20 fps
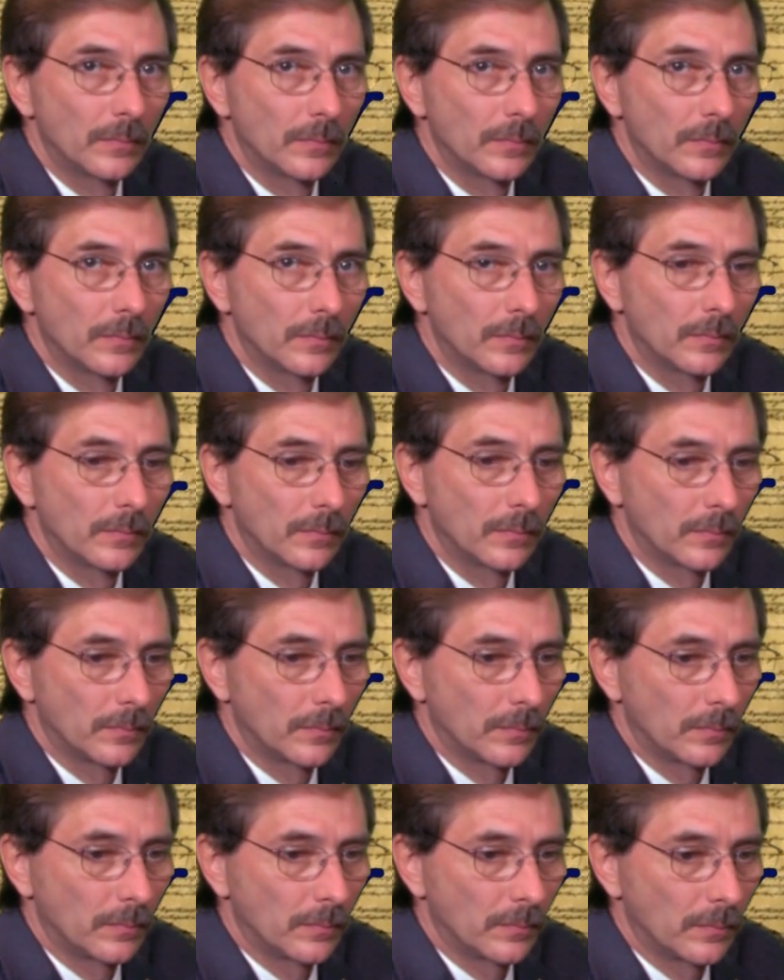
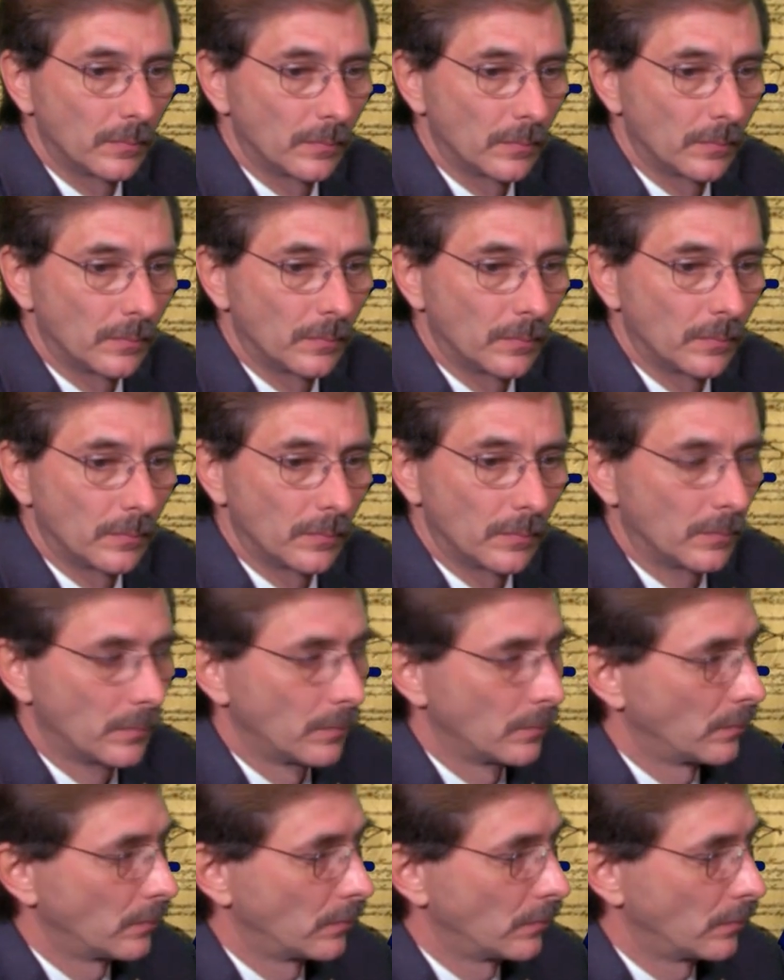
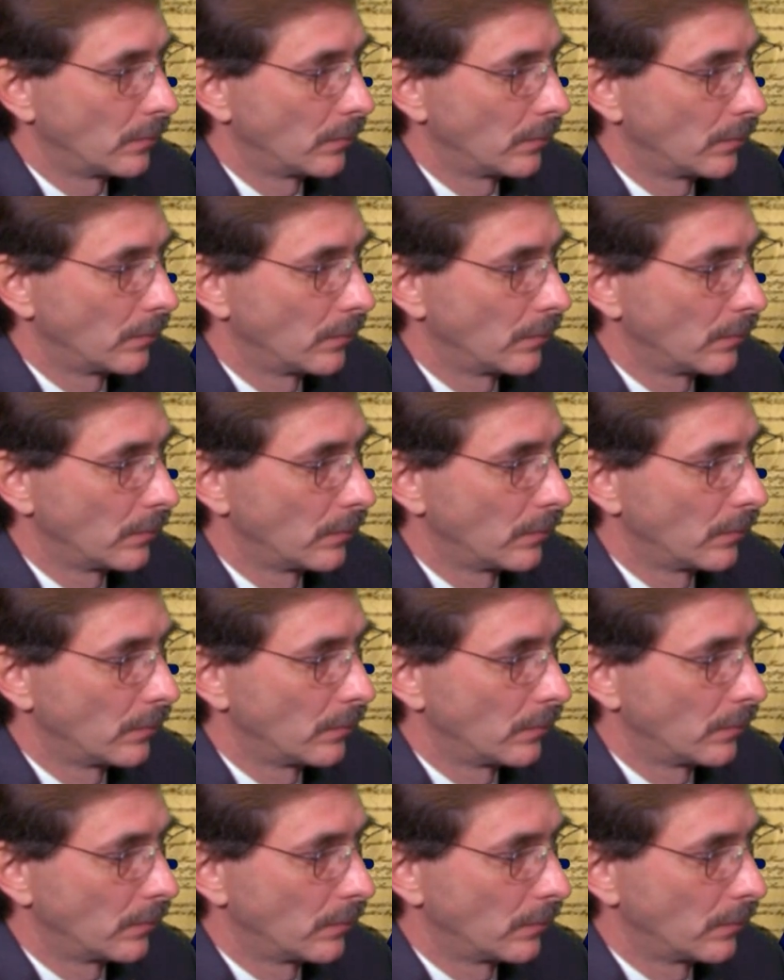
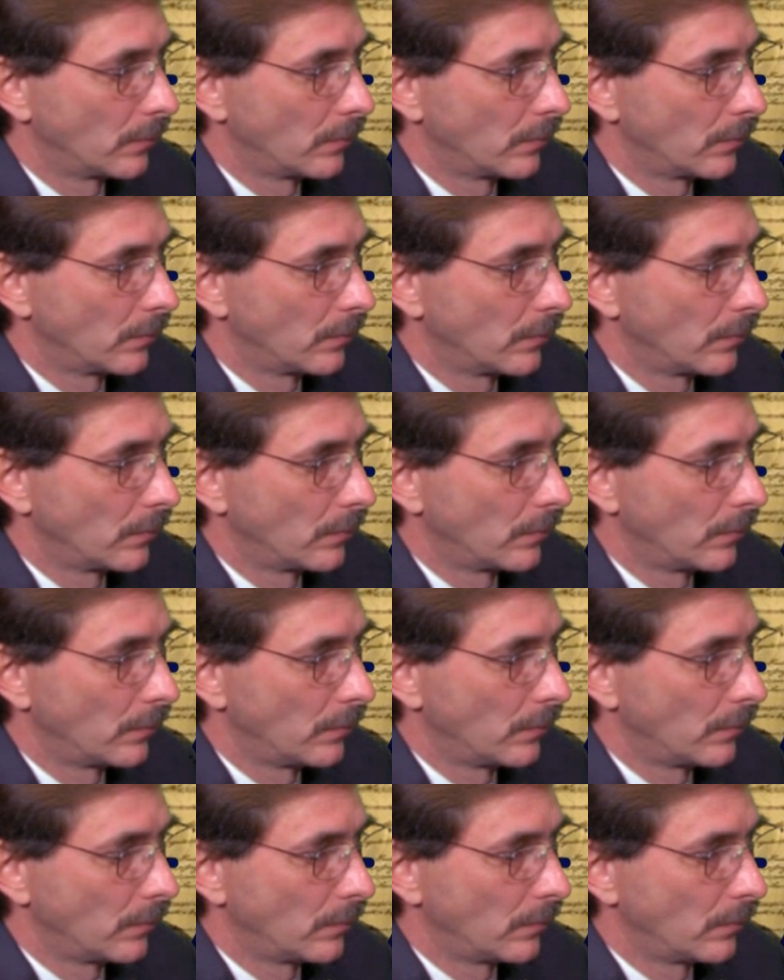
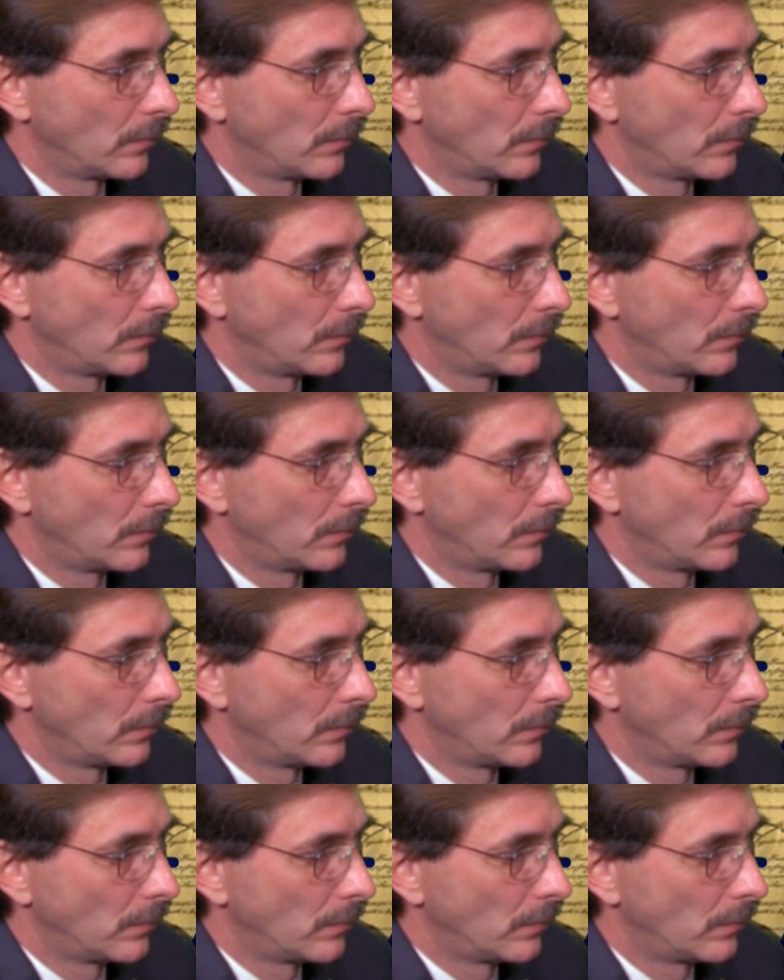
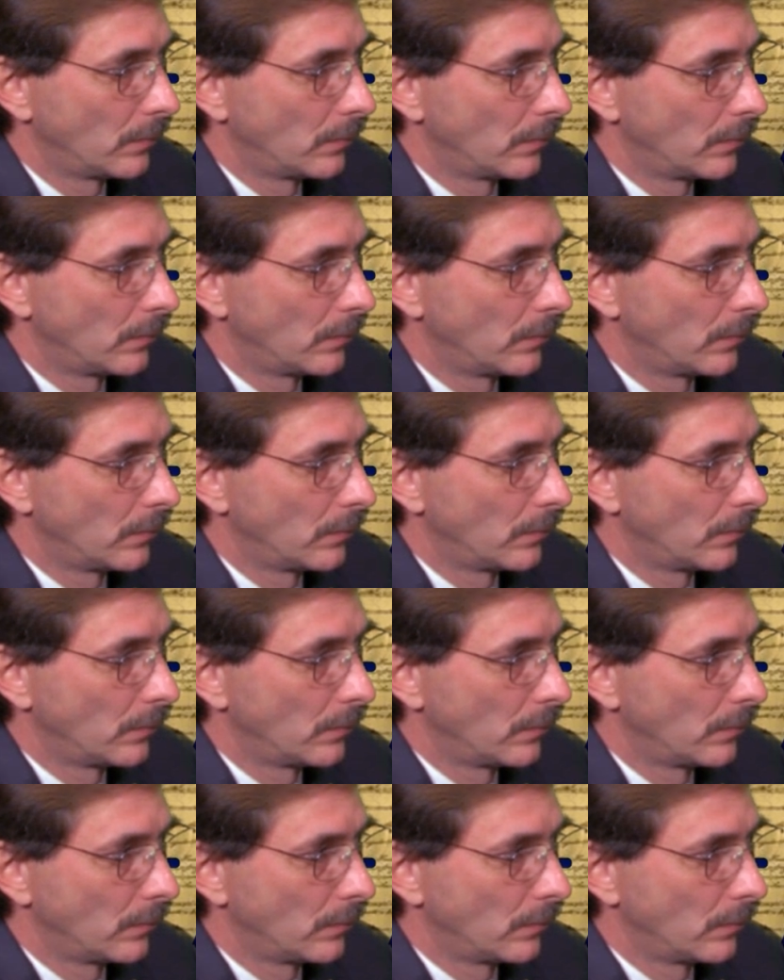
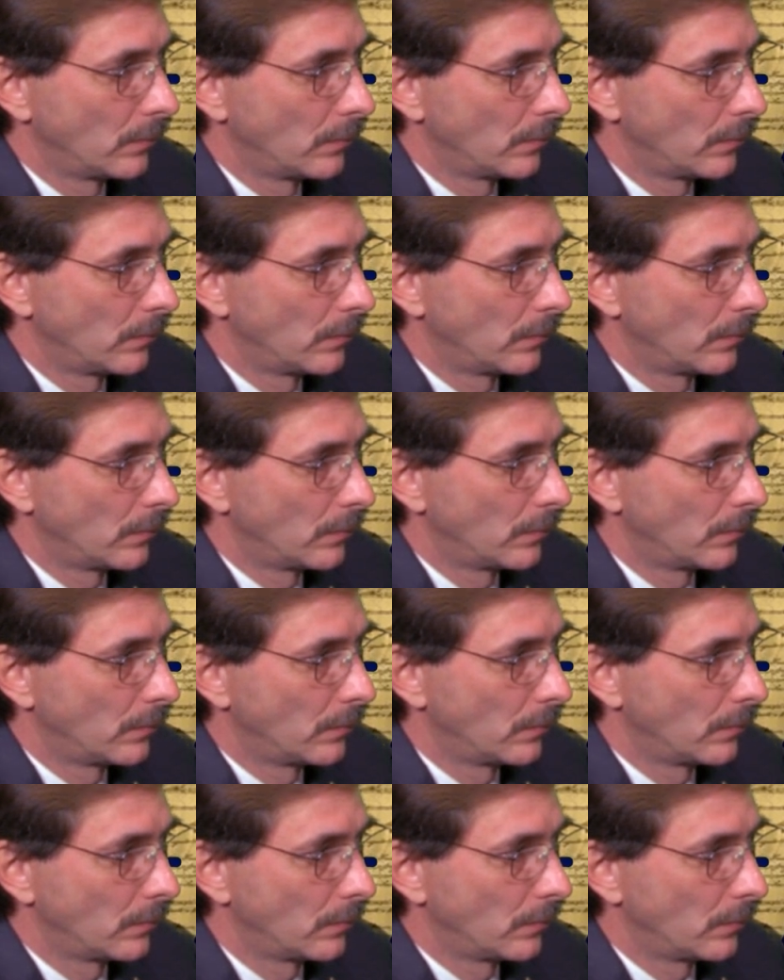
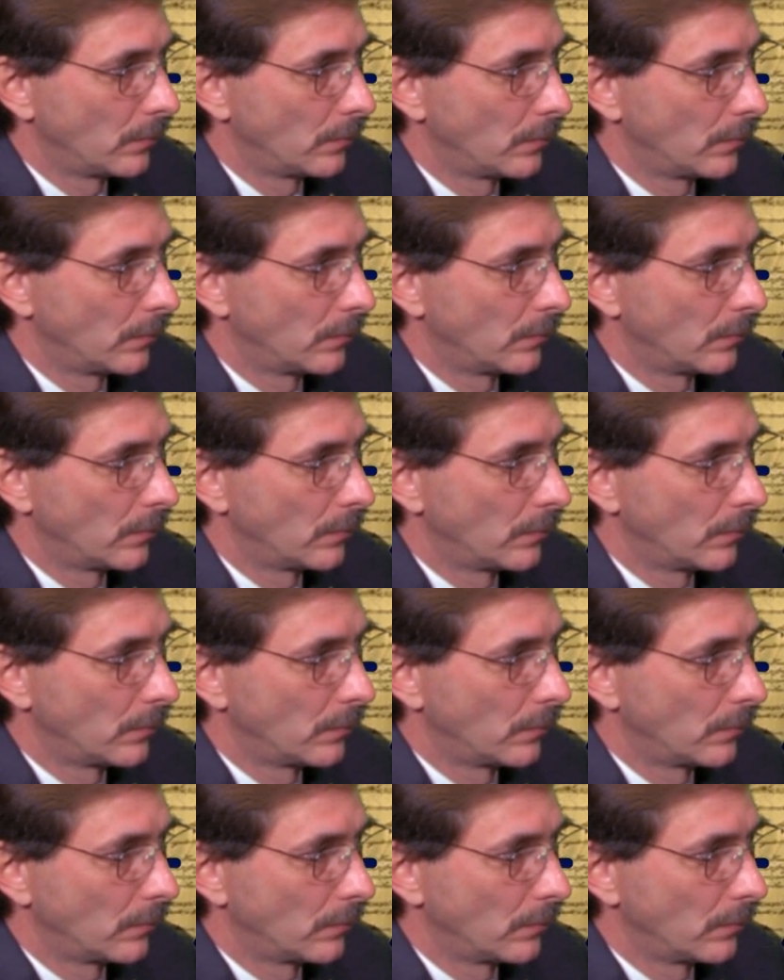
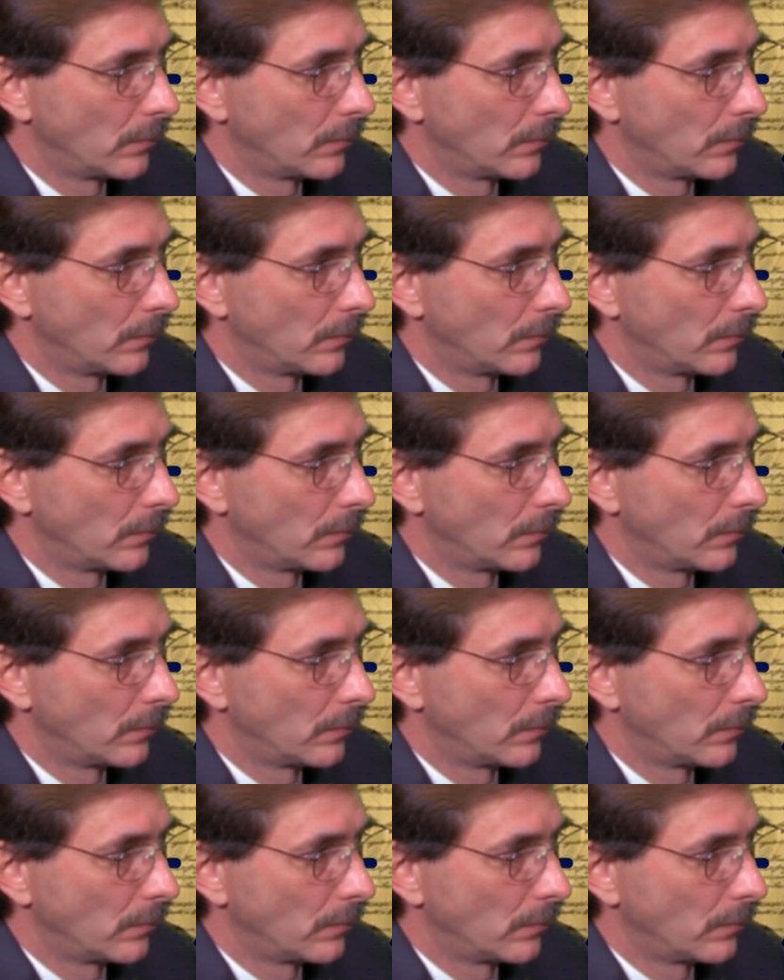(not speaking)